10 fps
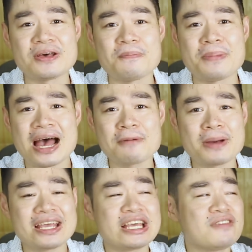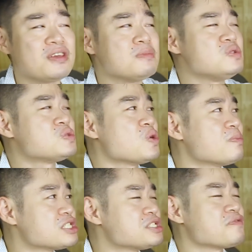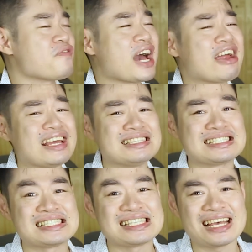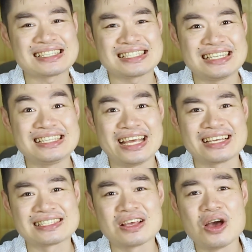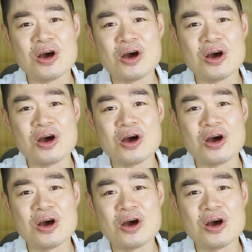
a bang by giving me so much fire and sexiness